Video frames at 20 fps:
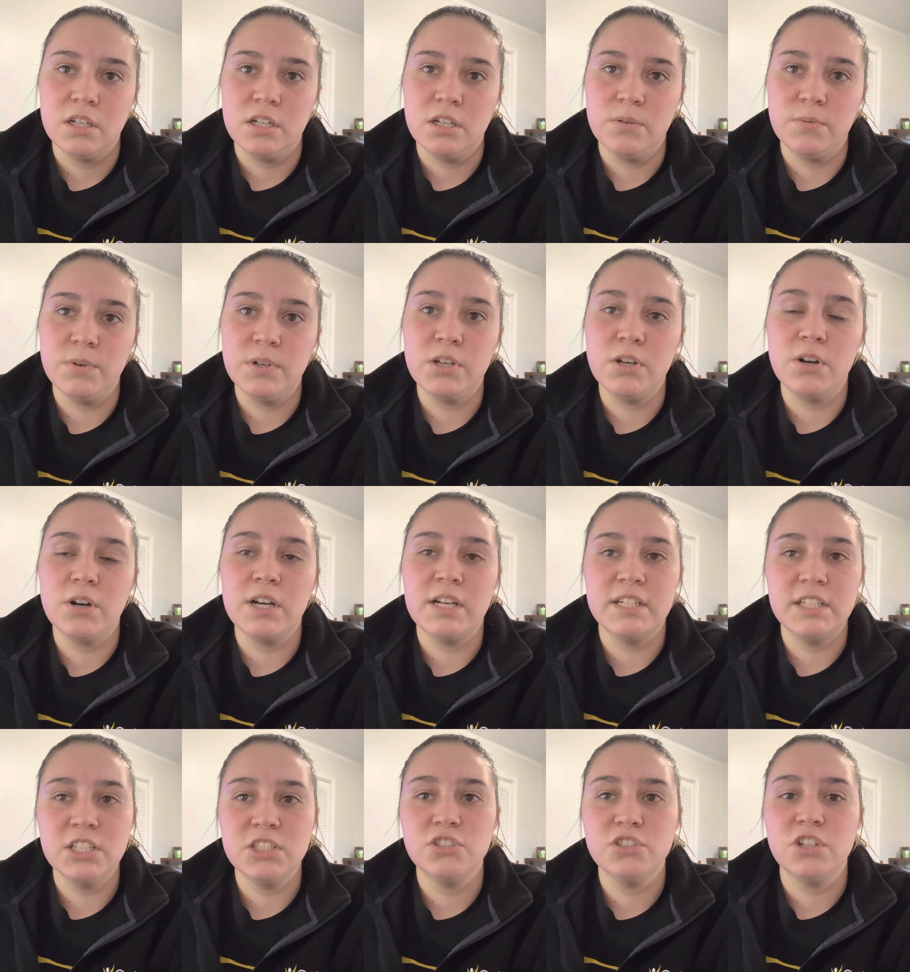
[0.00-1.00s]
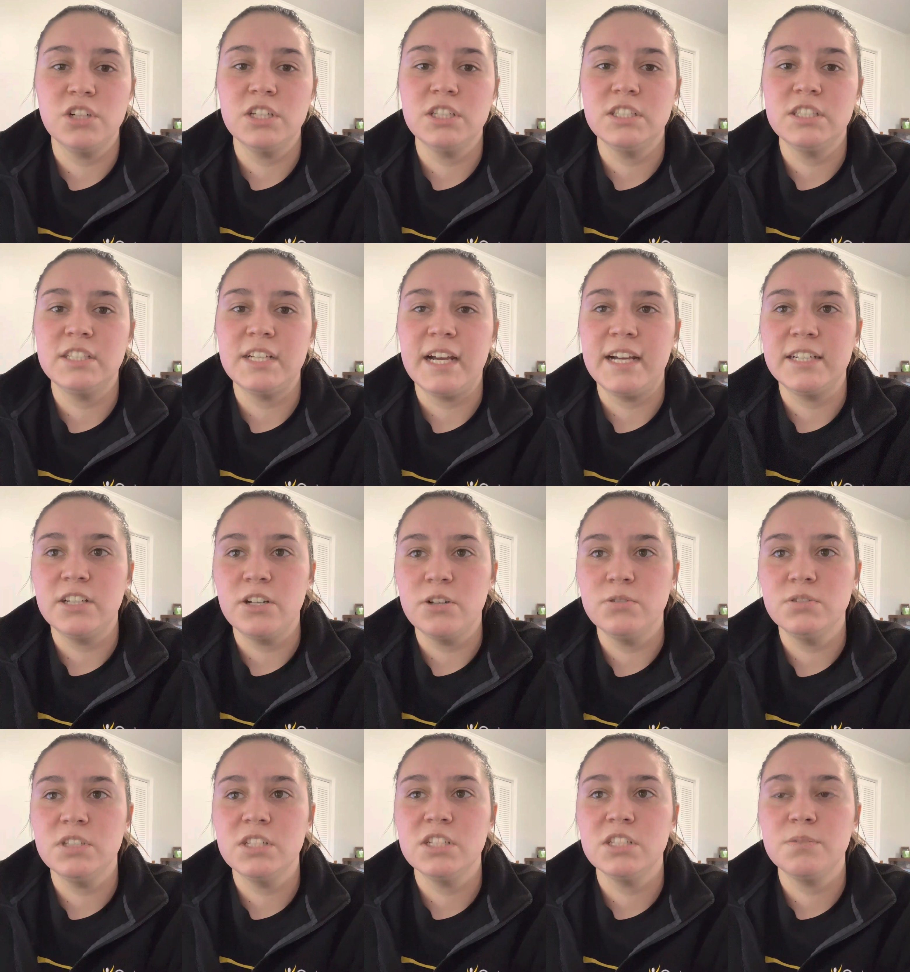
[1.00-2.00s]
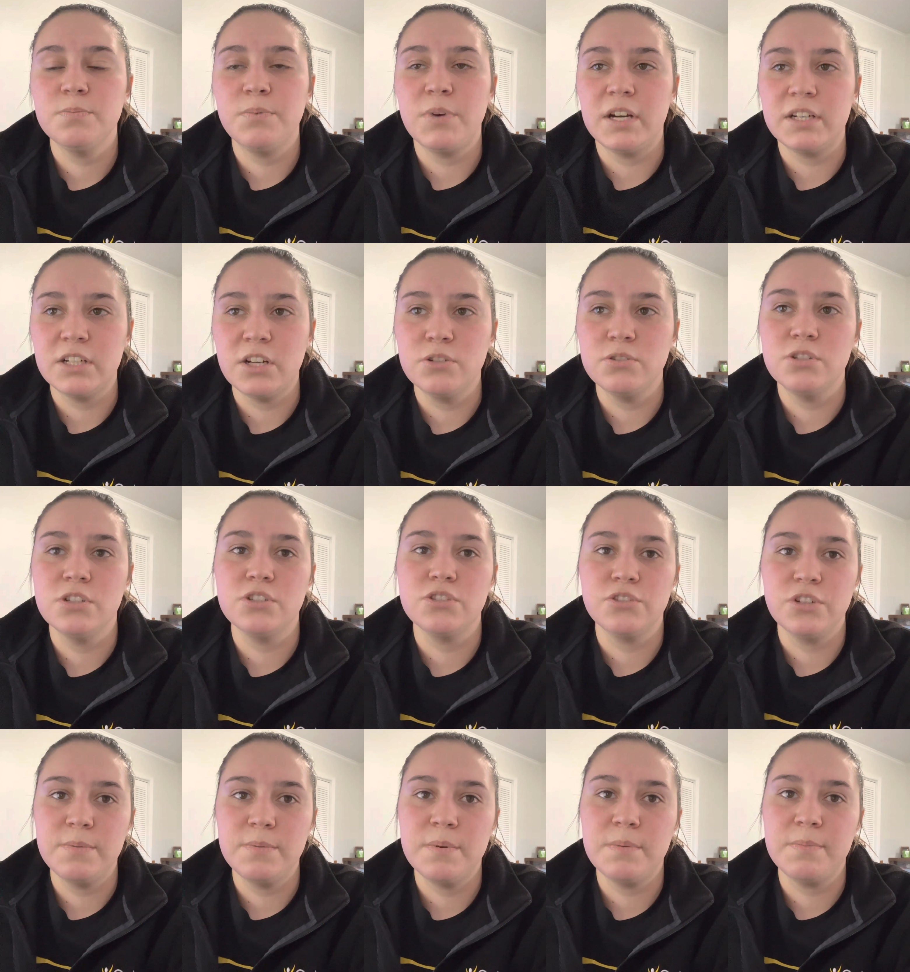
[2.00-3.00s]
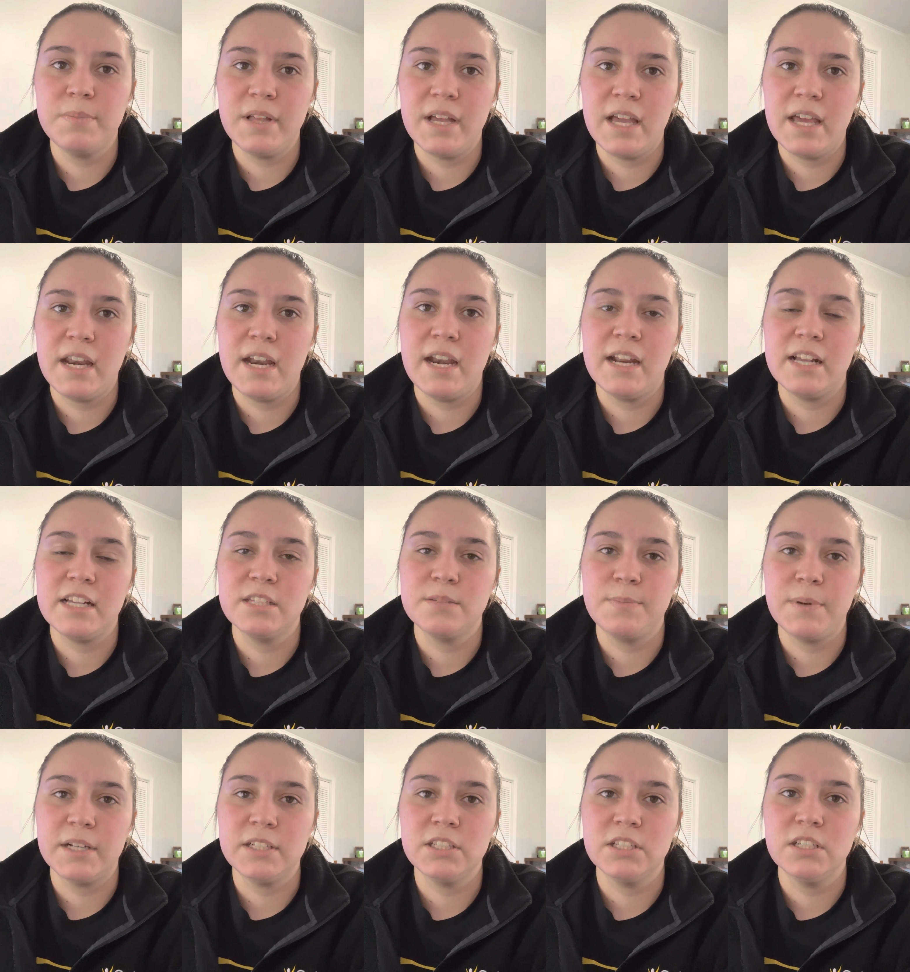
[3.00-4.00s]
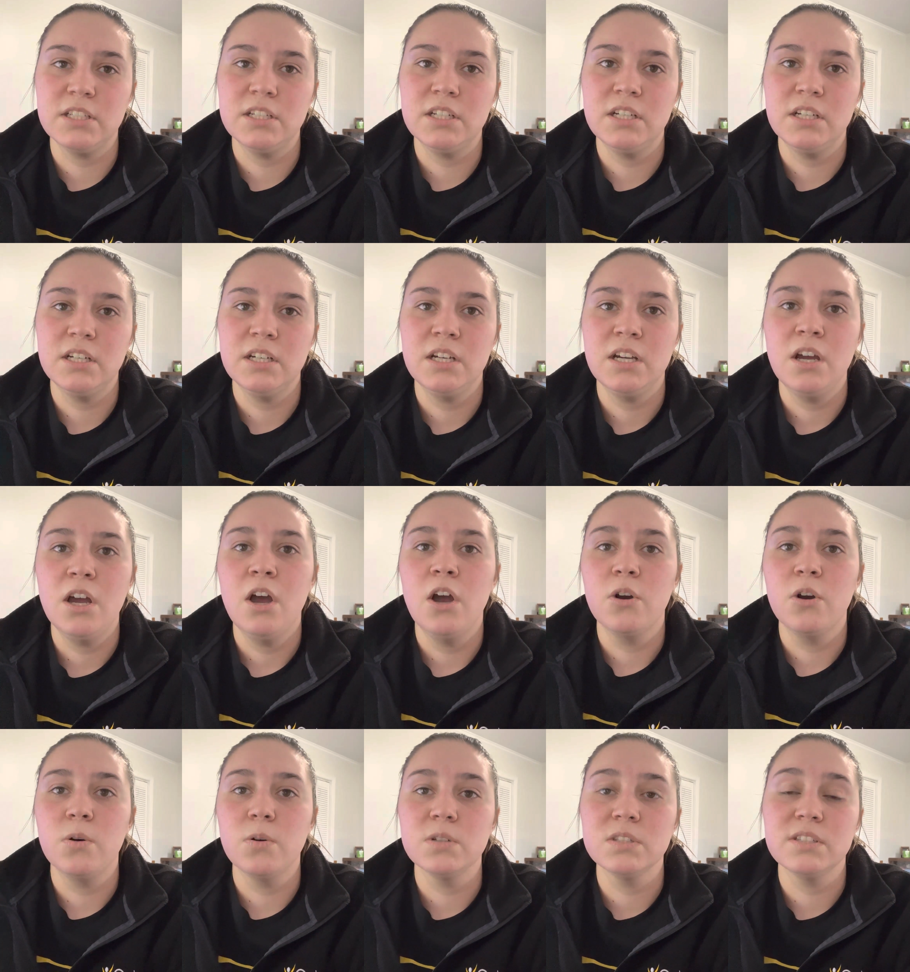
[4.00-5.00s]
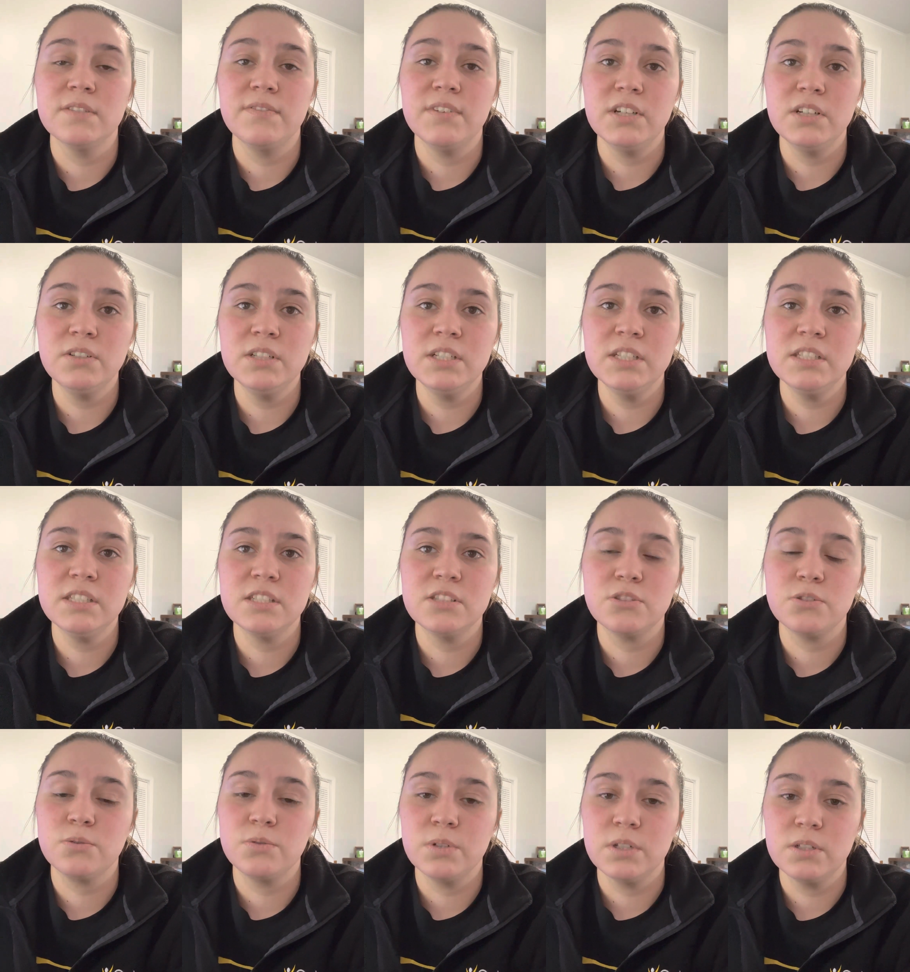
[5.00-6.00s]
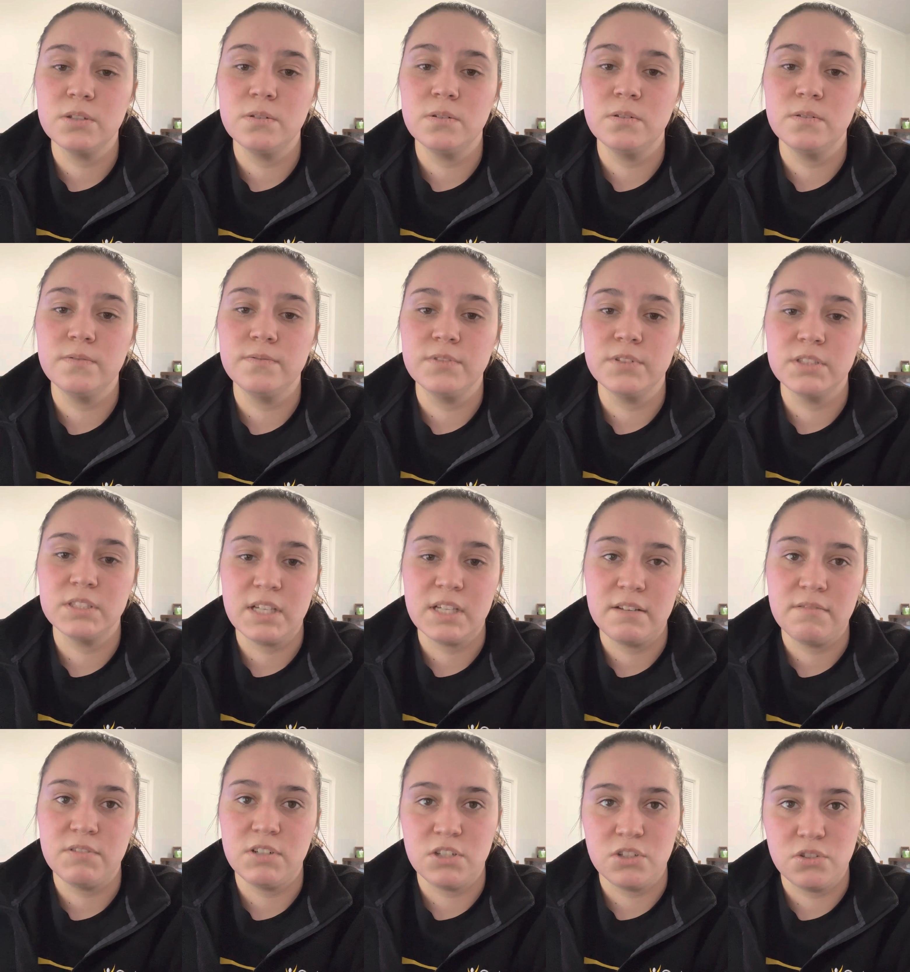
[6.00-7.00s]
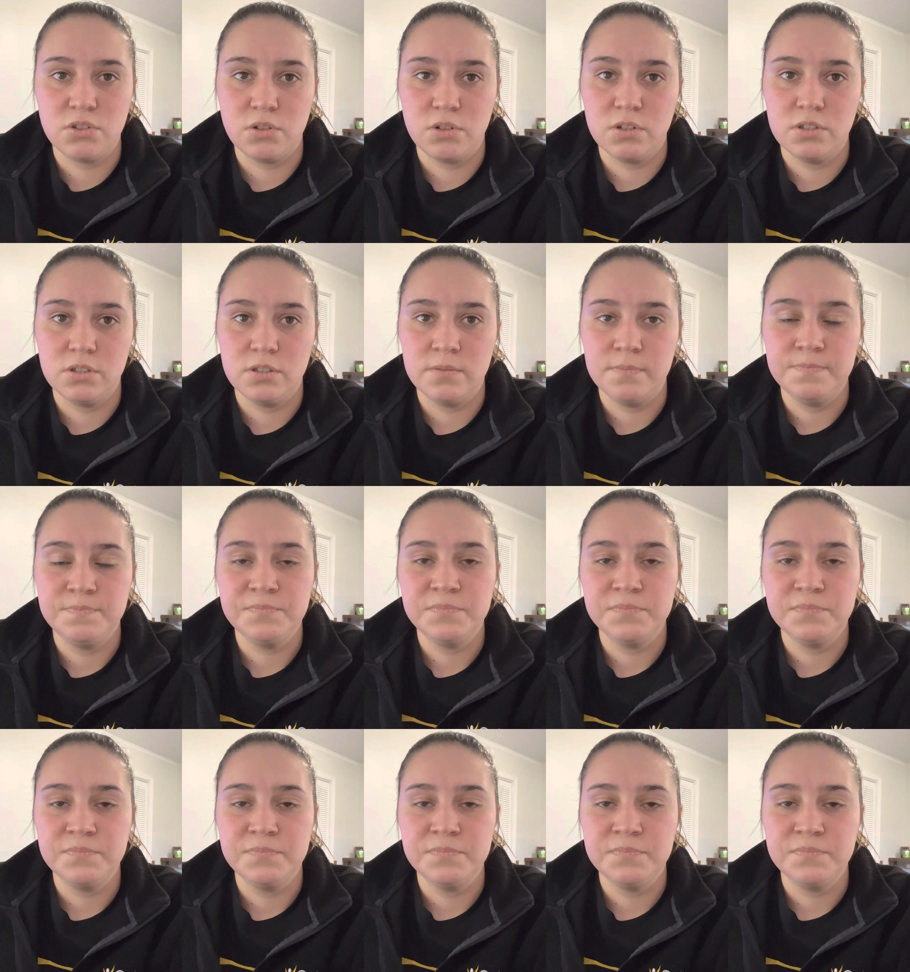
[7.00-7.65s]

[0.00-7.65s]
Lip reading: diagnosis, prognosis, treatment plan, and expected course of illness is critical for safe discharge.